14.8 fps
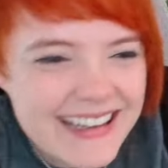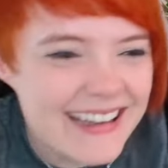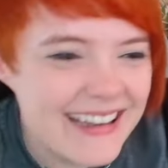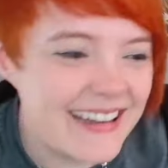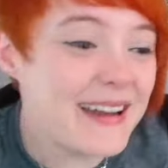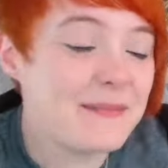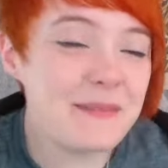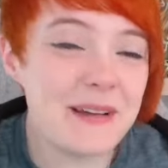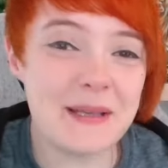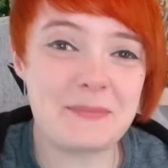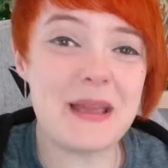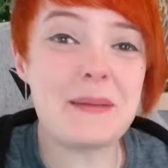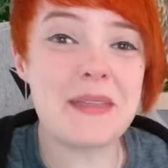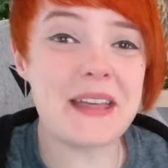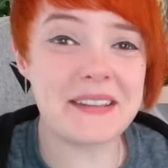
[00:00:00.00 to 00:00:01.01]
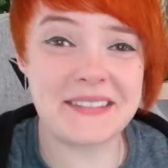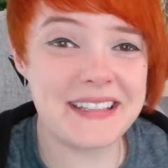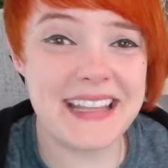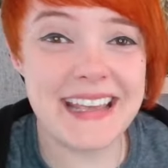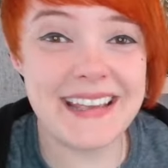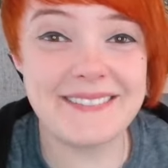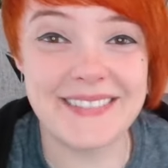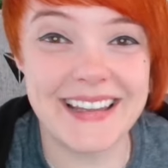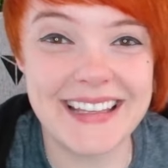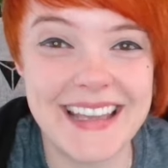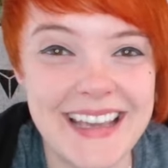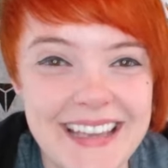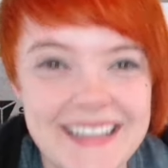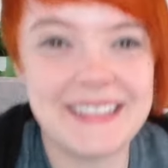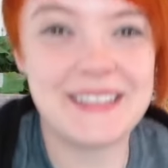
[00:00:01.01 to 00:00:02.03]
And I'm like, babe, that's the game.
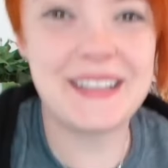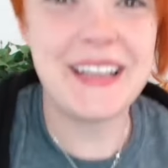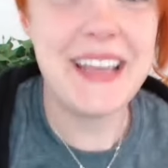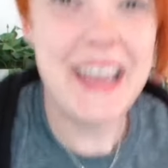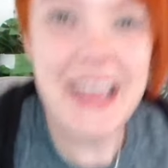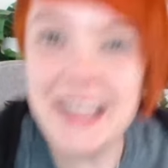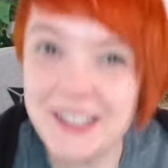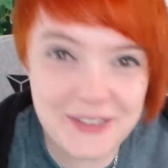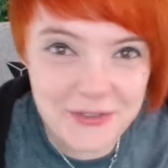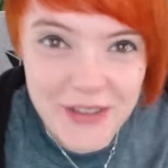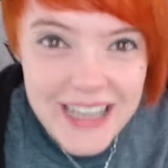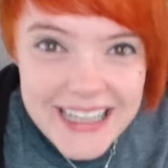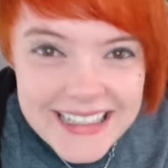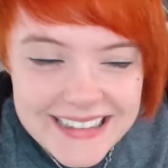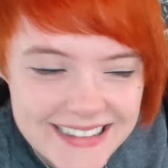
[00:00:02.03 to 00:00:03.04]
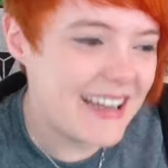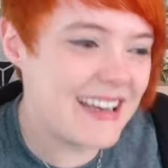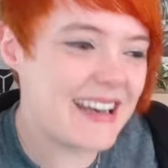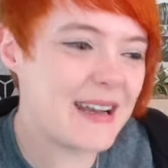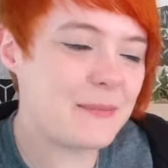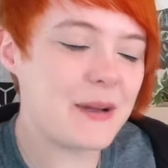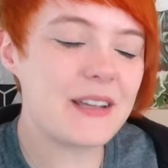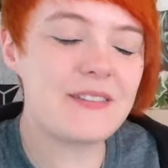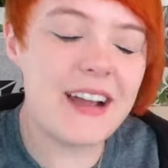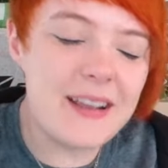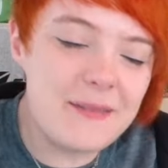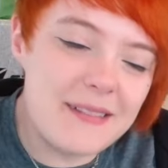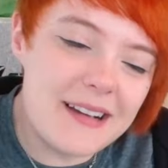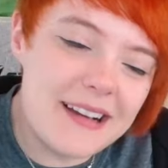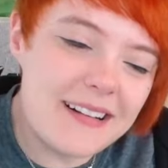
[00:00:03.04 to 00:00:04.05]
Like, it's fine. And then I'm like,
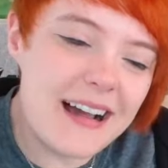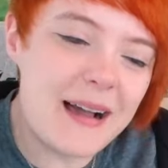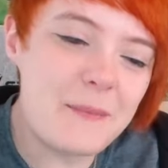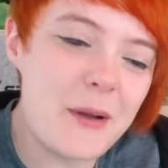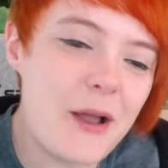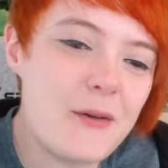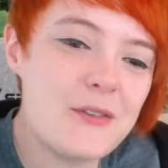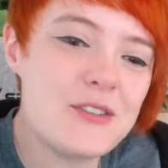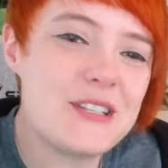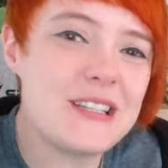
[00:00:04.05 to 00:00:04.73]
right, well, I'm out. And